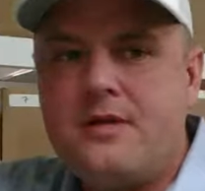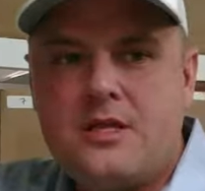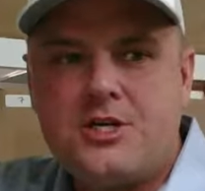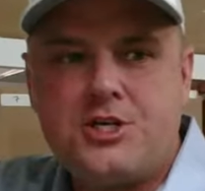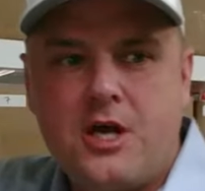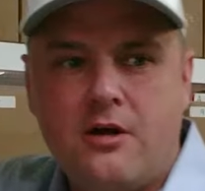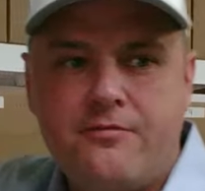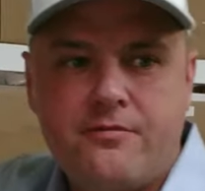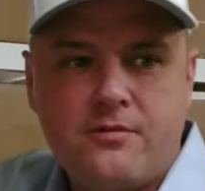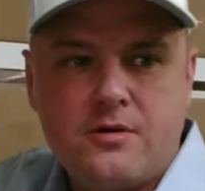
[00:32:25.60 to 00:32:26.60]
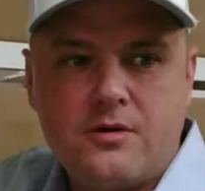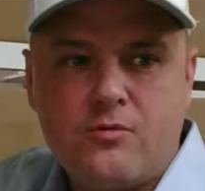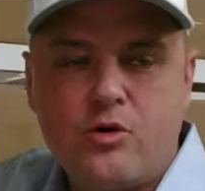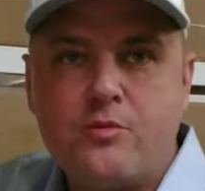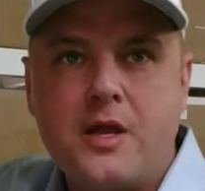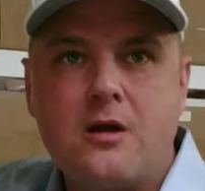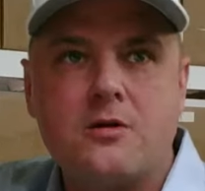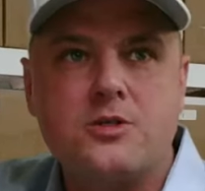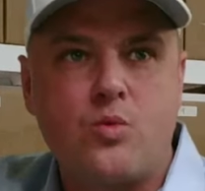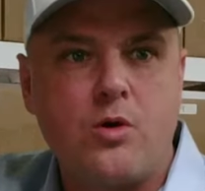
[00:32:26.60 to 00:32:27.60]
this shelf room here
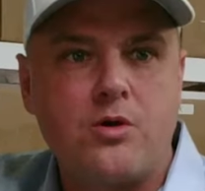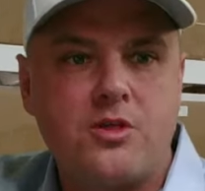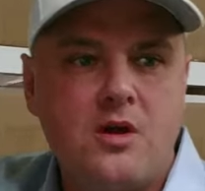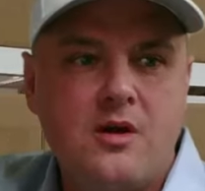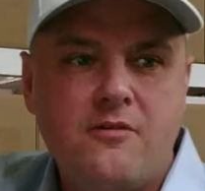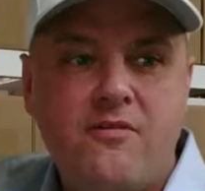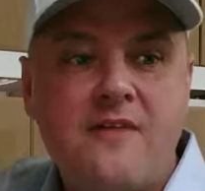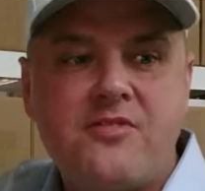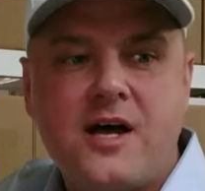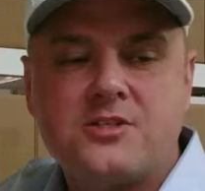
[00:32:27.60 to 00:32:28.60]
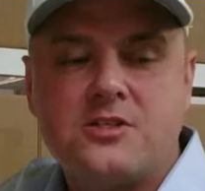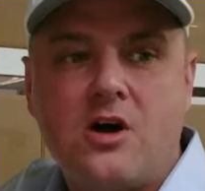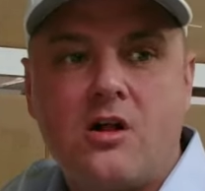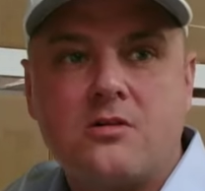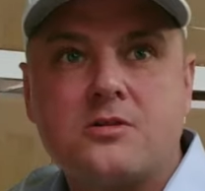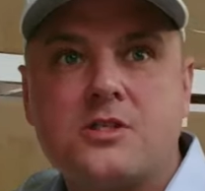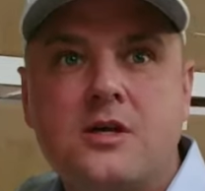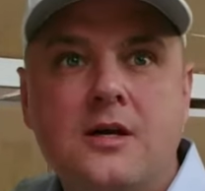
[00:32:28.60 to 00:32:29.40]
is worth $5,000.